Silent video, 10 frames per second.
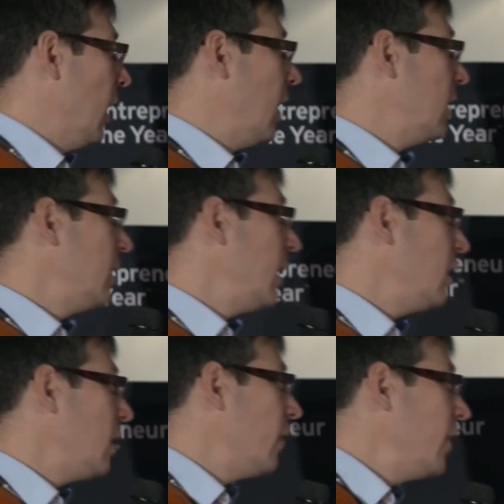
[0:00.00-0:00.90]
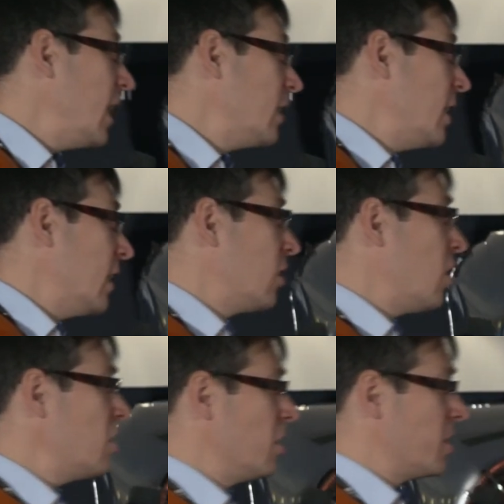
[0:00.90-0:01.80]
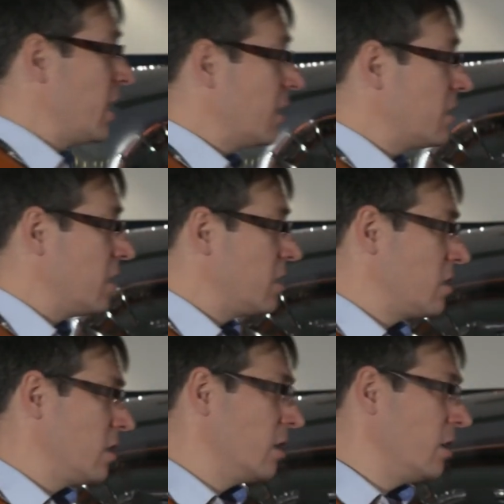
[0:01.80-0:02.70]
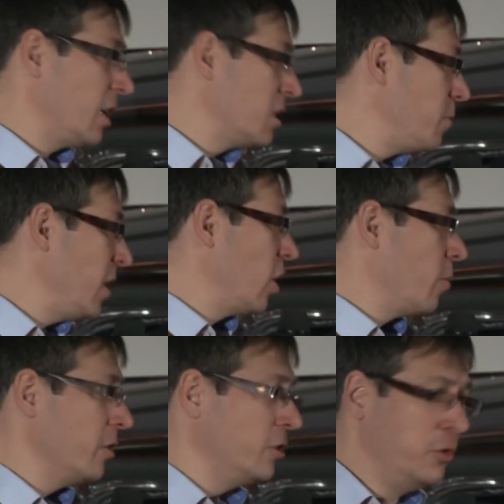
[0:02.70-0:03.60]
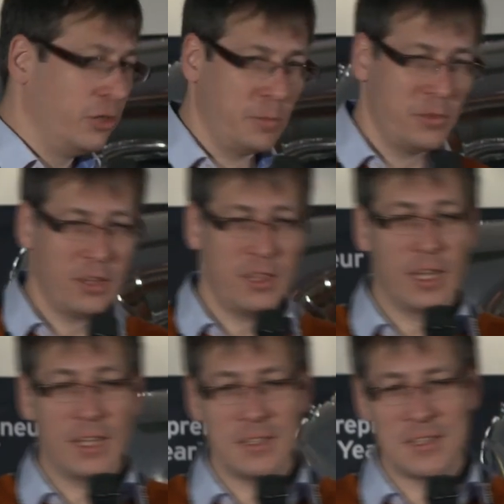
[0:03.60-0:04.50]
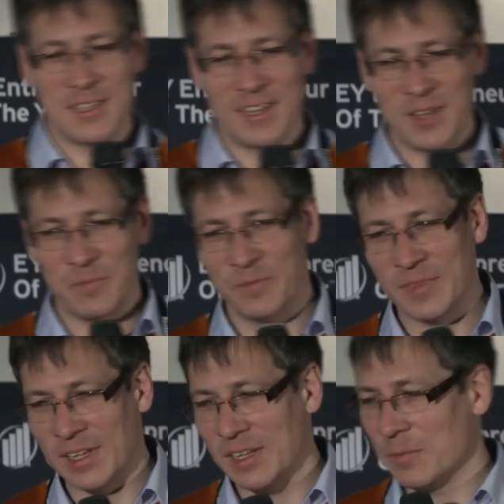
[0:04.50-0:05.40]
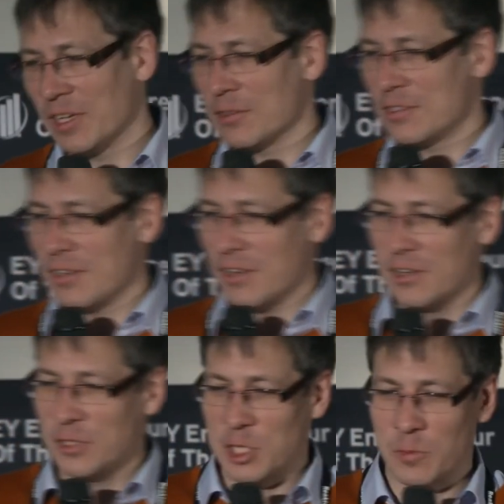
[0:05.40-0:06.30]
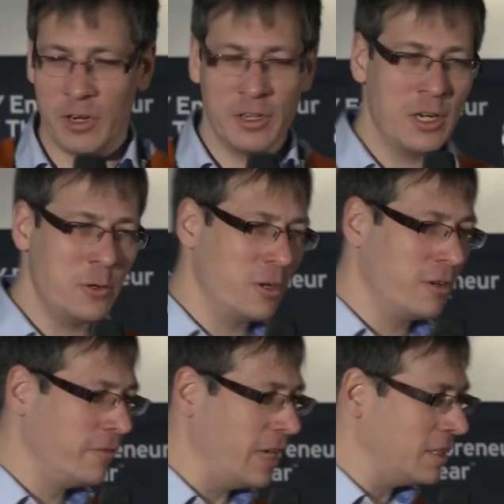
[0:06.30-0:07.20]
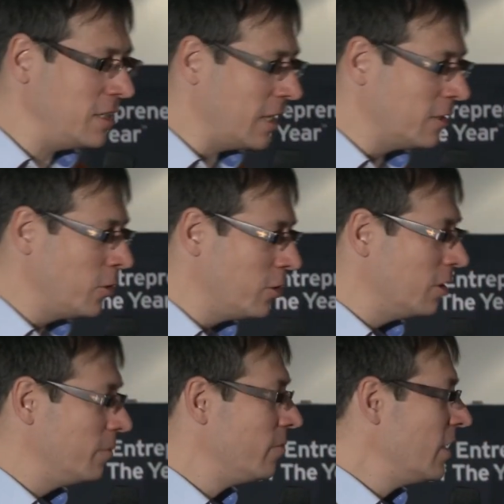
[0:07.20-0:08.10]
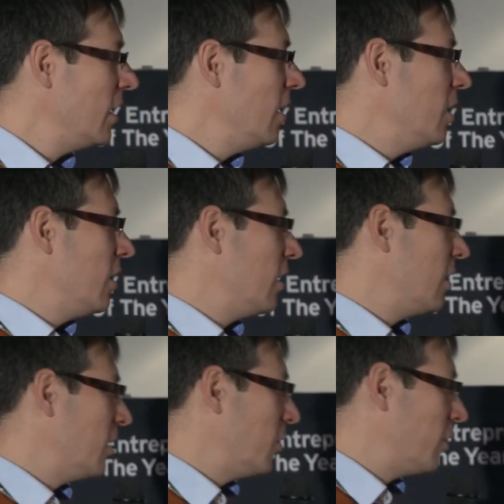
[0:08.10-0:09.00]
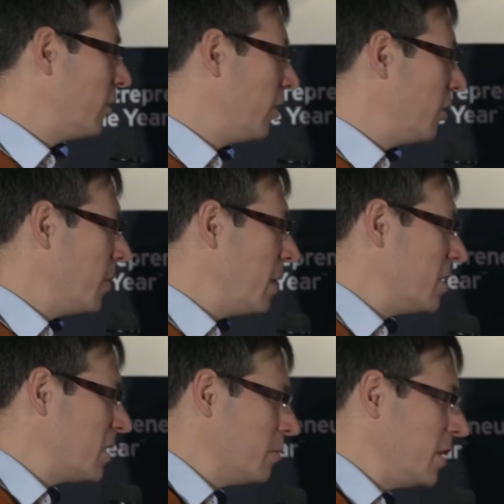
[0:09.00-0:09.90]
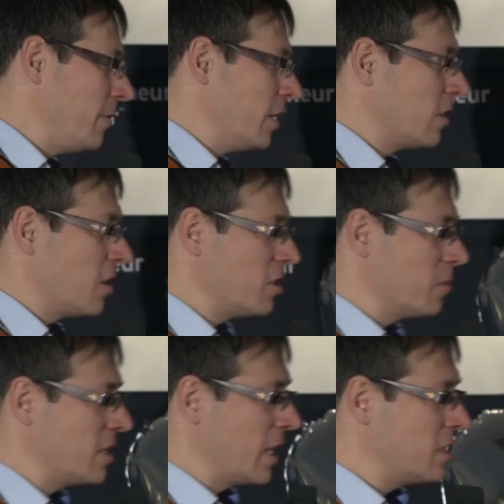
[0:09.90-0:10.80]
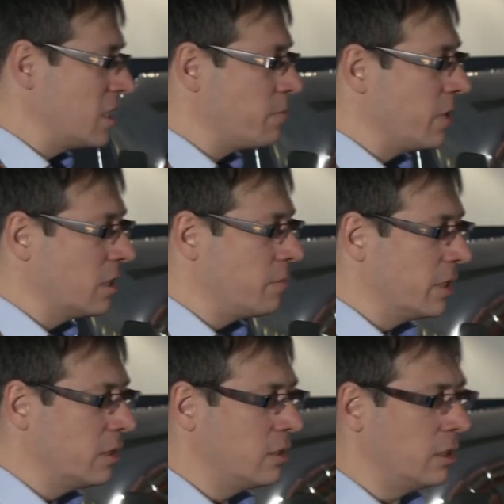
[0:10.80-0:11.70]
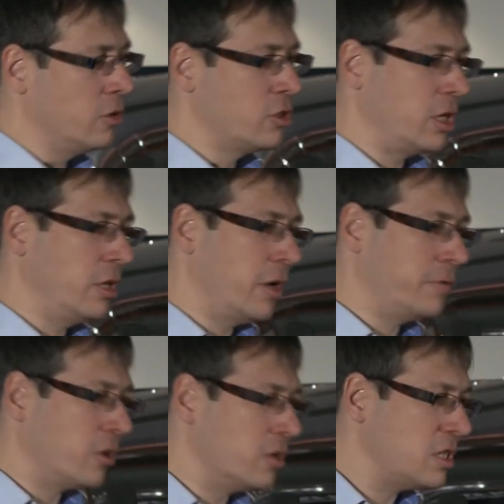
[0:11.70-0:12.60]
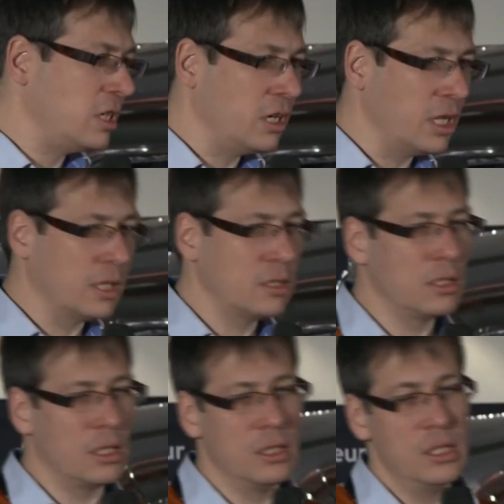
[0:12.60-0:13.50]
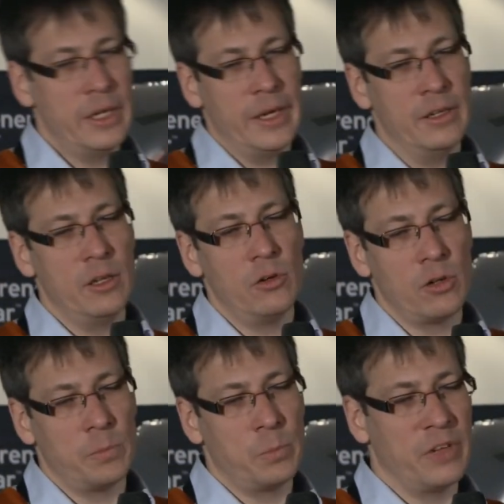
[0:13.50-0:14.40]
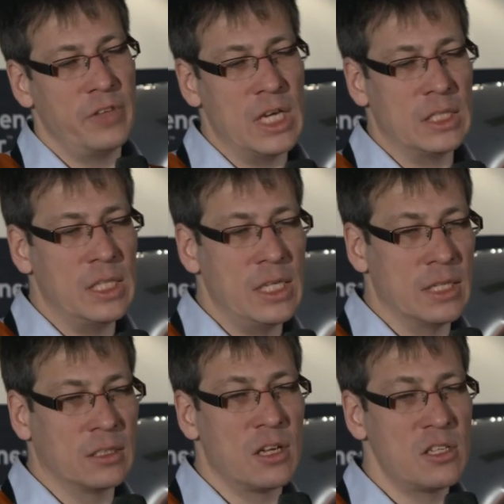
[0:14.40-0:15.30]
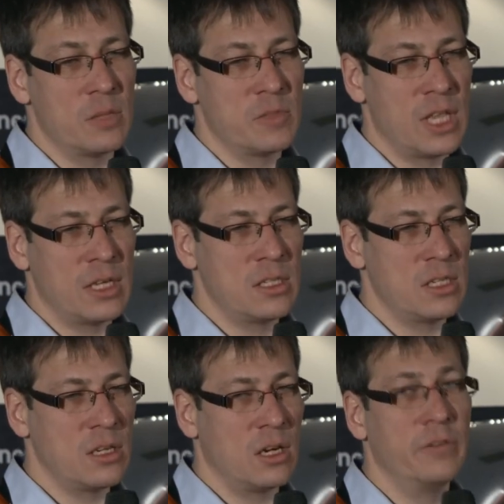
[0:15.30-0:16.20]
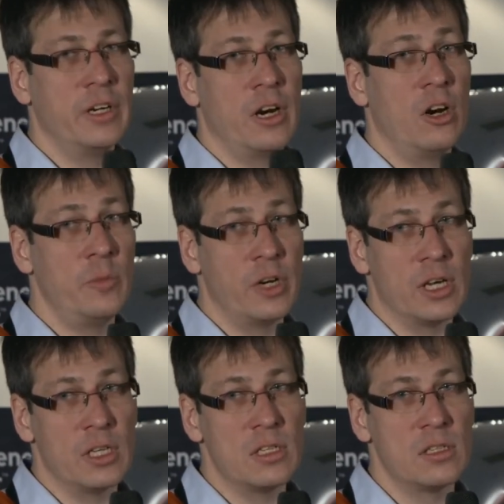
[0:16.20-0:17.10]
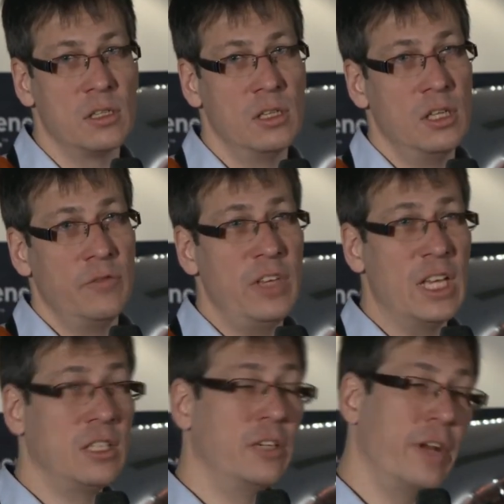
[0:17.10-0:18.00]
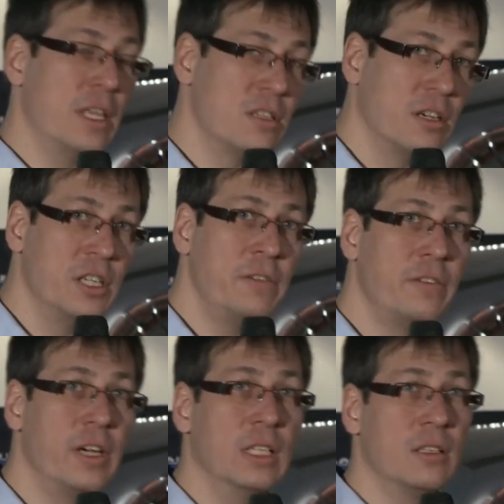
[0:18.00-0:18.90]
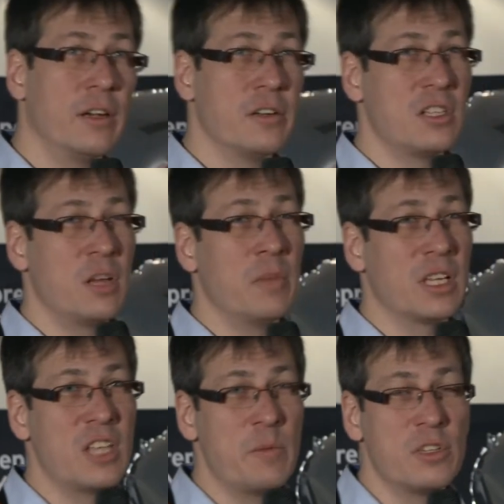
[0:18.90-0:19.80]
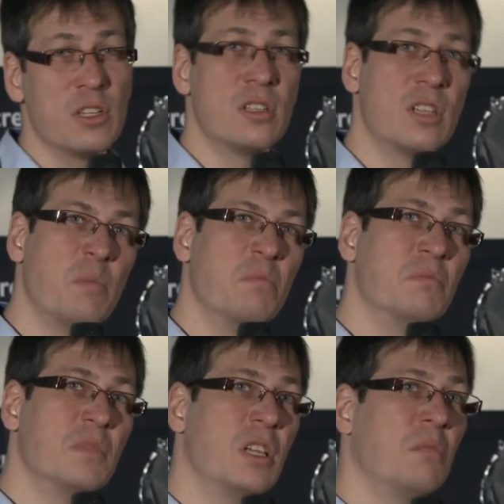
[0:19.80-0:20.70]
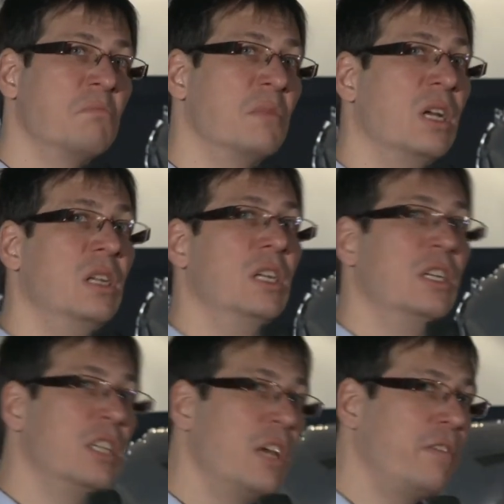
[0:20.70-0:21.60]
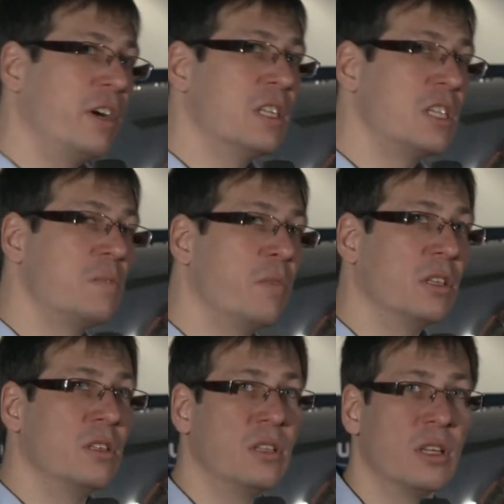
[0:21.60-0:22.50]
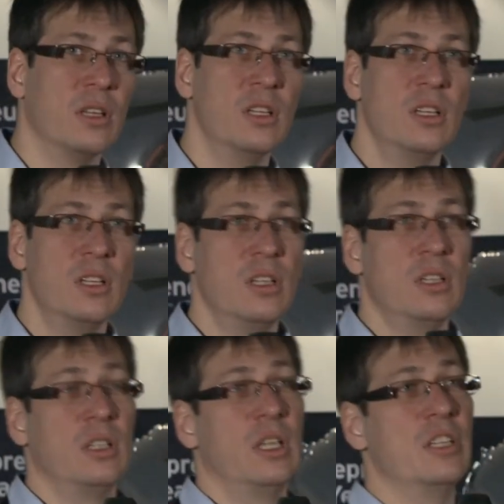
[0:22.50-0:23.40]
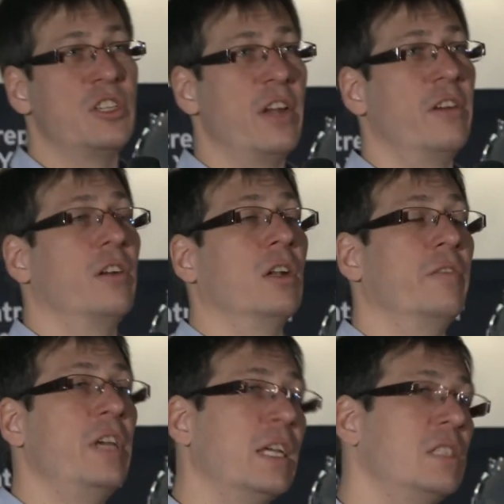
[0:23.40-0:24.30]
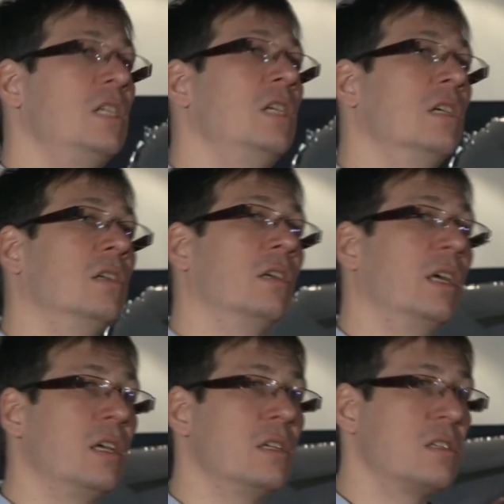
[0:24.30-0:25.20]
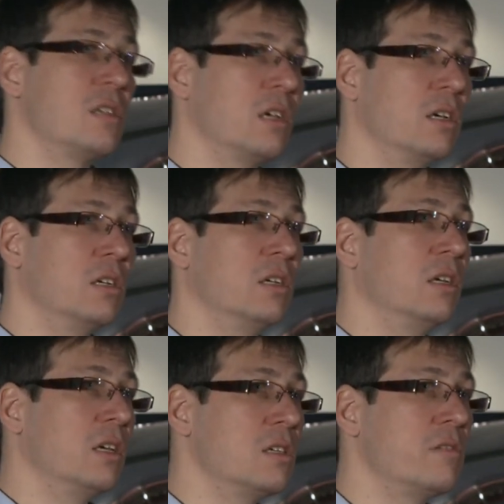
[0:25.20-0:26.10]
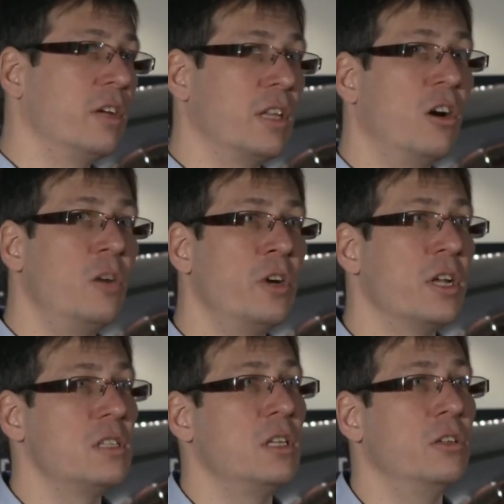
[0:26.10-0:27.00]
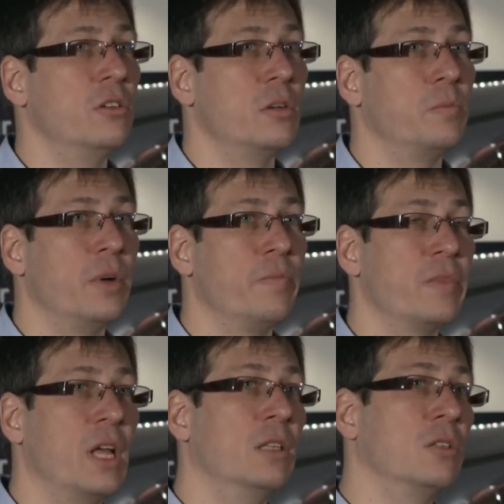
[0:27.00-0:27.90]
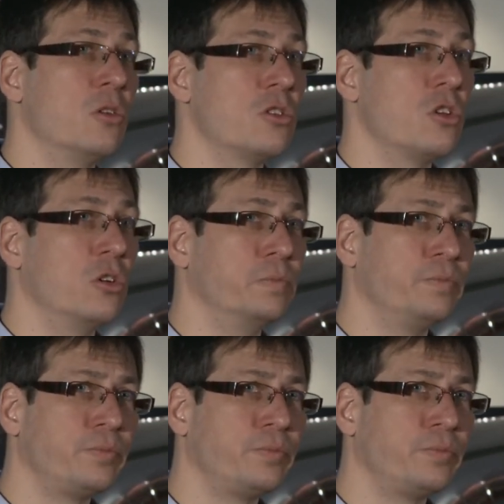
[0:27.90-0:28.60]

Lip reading: And then VAT and customs taxes, I can speak about Europe, nothing else, because there are countries where there are no VAT at all, or maybe some different customs taxes, but usually you have to consider that in Europe, VAT and customs taxes are very harmonized. VAT rates are different, there are some exceptions, some differences, but in general, VAT is rather harmonized in Europe, and also